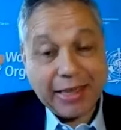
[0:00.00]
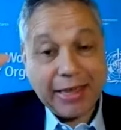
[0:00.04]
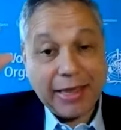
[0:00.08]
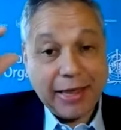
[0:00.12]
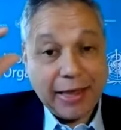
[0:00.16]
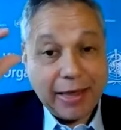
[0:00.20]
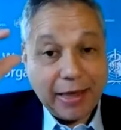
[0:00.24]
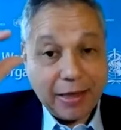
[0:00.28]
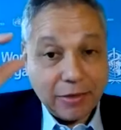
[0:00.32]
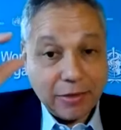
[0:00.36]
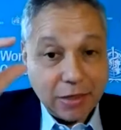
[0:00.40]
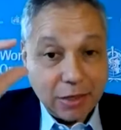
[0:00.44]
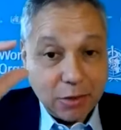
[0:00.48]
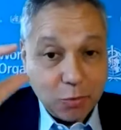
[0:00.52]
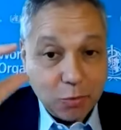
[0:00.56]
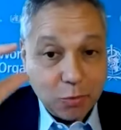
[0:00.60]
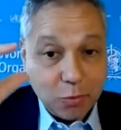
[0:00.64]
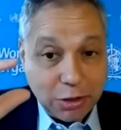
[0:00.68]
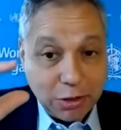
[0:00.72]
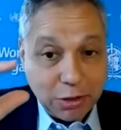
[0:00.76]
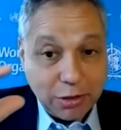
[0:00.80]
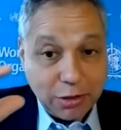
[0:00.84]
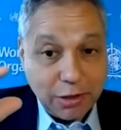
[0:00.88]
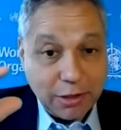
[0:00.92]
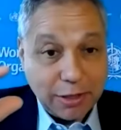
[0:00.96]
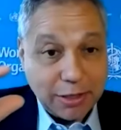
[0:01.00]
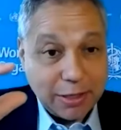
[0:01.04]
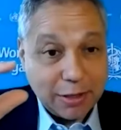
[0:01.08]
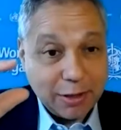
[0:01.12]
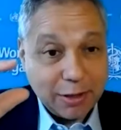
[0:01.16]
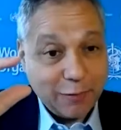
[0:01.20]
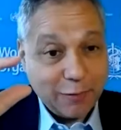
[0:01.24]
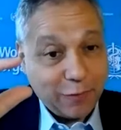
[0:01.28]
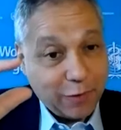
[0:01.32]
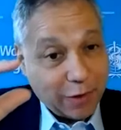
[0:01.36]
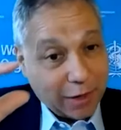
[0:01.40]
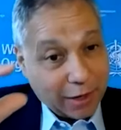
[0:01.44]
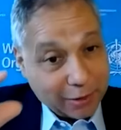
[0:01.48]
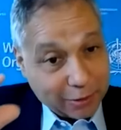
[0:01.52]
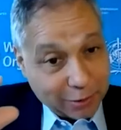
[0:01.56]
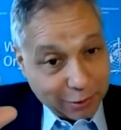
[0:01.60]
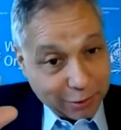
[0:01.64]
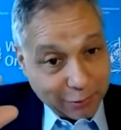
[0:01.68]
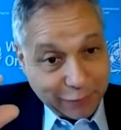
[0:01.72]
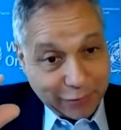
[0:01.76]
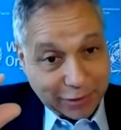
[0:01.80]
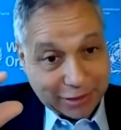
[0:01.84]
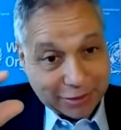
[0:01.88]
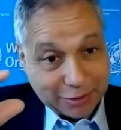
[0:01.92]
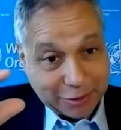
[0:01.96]
And then when you look at the
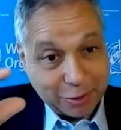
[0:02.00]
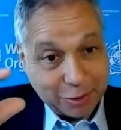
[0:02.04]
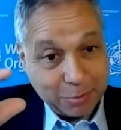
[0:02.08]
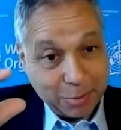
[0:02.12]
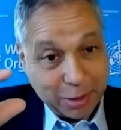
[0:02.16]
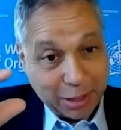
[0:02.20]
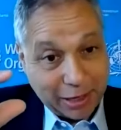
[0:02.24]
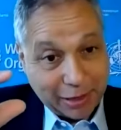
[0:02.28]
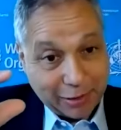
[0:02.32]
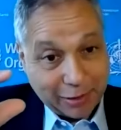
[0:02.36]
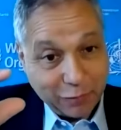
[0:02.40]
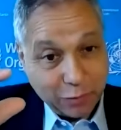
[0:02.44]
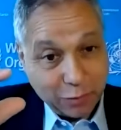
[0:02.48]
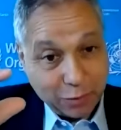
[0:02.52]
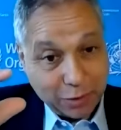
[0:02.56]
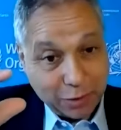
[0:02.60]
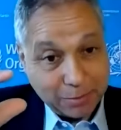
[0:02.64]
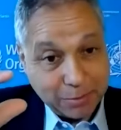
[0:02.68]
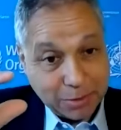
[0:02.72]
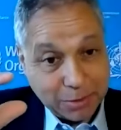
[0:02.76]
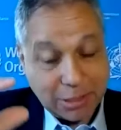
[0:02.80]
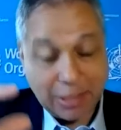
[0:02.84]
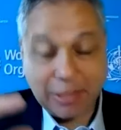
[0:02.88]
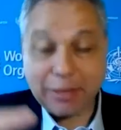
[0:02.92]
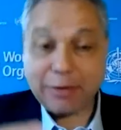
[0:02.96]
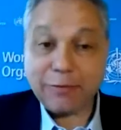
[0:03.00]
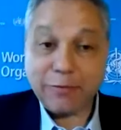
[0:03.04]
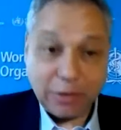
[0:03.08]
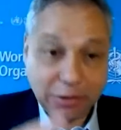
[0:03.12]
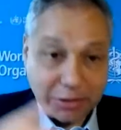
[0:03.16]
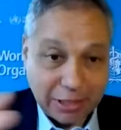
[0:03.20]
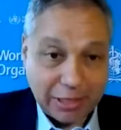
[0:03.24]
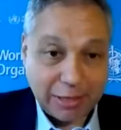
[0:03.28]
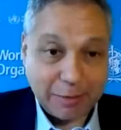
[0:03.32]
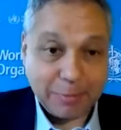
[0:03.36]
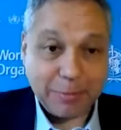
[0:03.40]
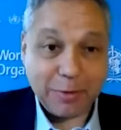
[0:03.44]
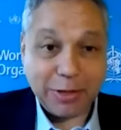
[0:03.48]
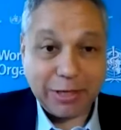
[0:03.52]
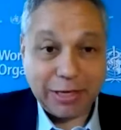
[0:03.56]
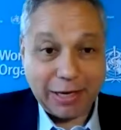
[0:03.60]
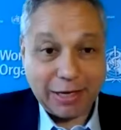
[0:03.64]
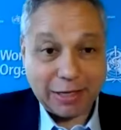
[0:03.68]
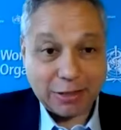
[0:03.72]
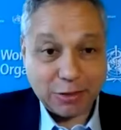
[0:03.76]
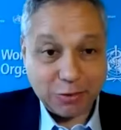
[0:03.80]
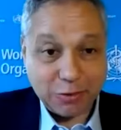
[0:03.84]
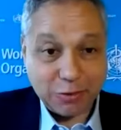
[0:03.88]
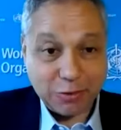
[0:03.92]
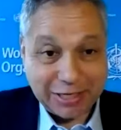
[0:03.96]
viral vector platforms, like, for example, the
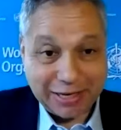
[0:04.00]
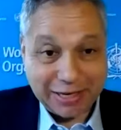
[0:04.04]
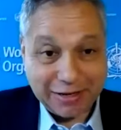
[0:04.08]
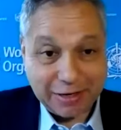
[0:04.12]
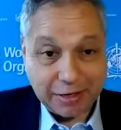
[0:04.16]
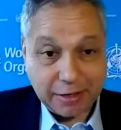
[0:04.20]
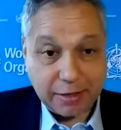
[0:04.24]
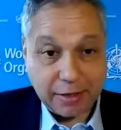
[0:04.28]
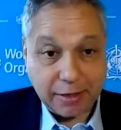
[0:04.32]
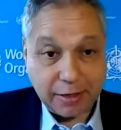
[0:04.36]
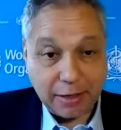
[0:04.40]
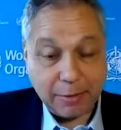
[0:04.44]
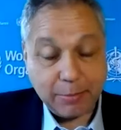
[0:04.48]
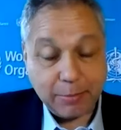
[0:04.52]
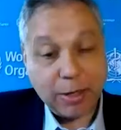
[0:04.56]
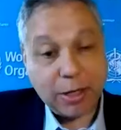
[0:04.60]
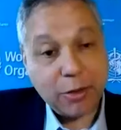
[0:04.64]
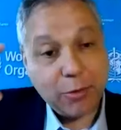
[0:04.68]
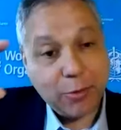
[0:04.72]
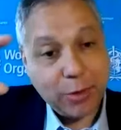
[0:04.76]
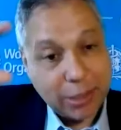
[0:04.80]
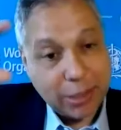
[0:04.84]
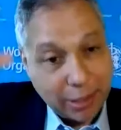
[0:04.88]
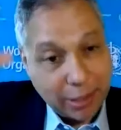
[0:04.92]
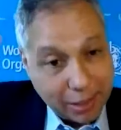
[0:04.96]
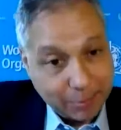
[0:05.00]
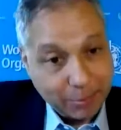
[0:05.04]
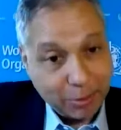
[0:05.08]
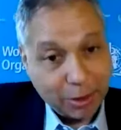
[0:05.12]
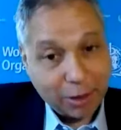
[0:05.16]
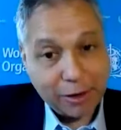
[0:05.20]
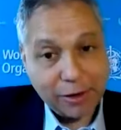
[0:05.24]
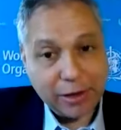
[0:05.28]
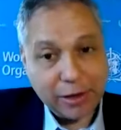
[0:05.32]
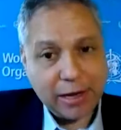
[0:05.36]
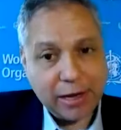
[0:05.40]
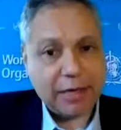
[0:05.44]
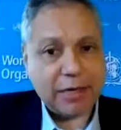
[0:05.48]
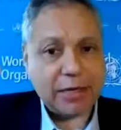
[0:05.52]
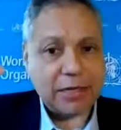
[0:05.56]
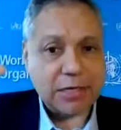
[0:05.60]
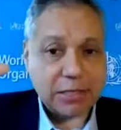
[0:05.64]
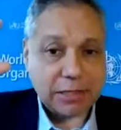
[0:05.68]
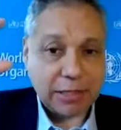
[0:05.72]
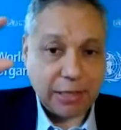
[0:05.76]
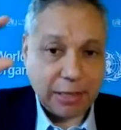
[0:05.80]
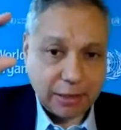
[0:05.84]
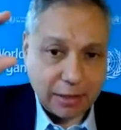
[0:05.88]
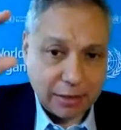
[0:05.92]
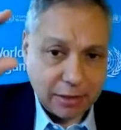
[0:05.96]
AstraZeneca, and by the way, the mRNA
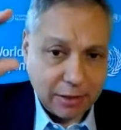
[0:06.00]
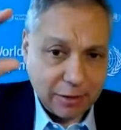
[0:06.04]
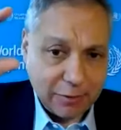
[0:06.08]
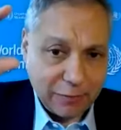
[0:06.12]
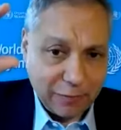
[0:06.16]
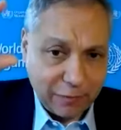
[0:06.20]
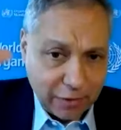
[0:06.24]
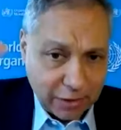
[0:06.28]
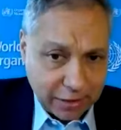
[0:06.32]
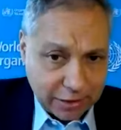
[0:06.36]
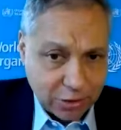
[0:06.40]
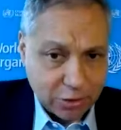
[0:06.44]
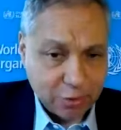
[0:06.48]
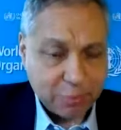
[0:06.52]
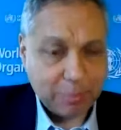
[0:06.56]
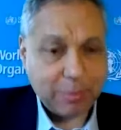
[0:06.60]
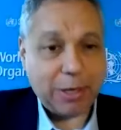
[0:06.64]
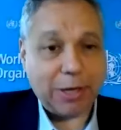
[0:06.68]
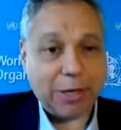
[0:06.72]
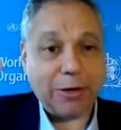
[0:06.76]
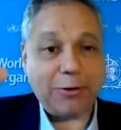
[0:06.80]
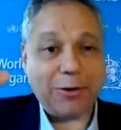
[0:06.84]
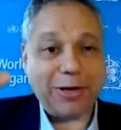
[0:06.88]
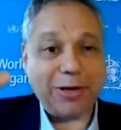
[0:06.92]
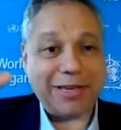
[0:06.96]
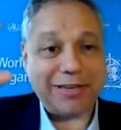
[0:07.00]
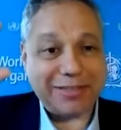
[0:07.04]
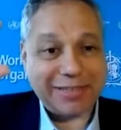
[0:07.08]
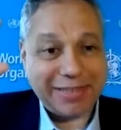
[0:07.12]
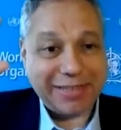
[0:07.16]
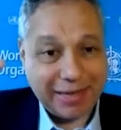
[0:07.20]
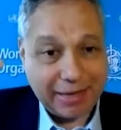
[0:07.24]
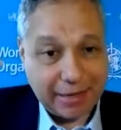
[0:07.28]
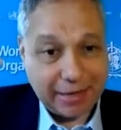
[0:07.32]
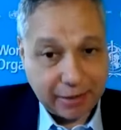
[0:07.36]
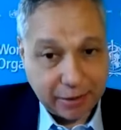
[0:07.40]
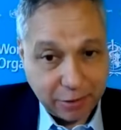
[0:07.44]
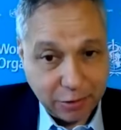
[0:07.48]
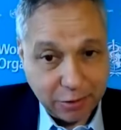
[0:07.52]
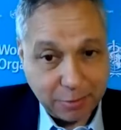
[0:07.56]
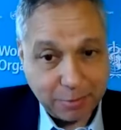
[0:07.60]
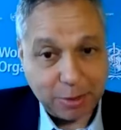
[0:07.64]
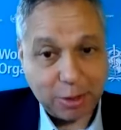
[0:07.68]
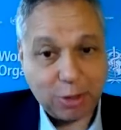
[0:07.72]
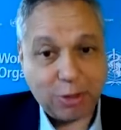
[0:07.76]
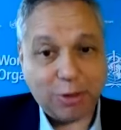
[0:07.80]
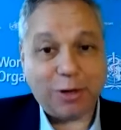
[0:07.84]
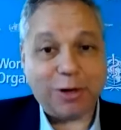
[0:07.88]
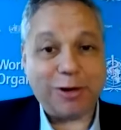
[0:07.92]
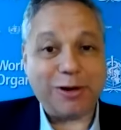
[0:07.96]
is like the Pfizer BioNTech, the
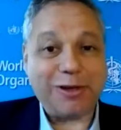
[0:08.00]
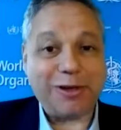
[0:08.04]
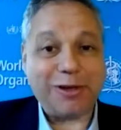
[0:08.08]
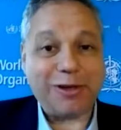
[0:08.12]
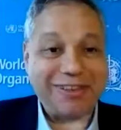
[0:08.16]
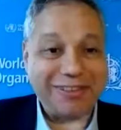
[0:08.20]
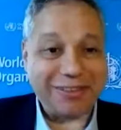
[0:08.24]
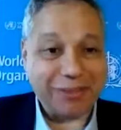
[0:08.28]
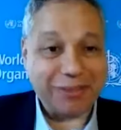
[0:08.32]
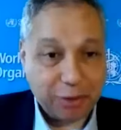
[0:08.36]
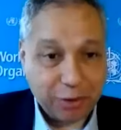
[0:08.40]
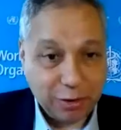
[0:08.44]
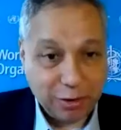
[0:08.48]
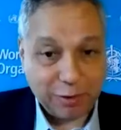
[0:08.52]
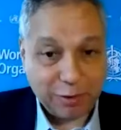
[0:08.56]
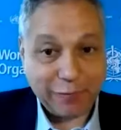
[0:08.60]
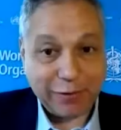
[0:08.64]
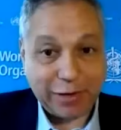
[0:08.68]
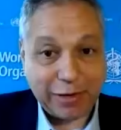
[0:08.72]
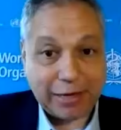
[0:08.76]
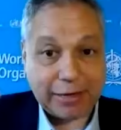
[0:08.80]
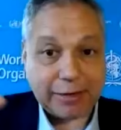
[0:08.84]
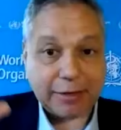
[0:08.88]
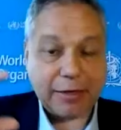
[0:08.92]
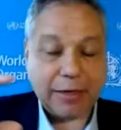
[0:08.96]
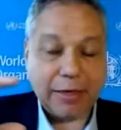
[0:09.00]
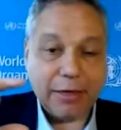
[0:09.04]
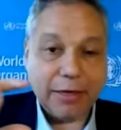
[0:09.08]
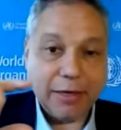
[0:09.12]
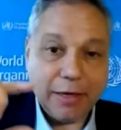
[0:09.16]
Moderna, the CureVac,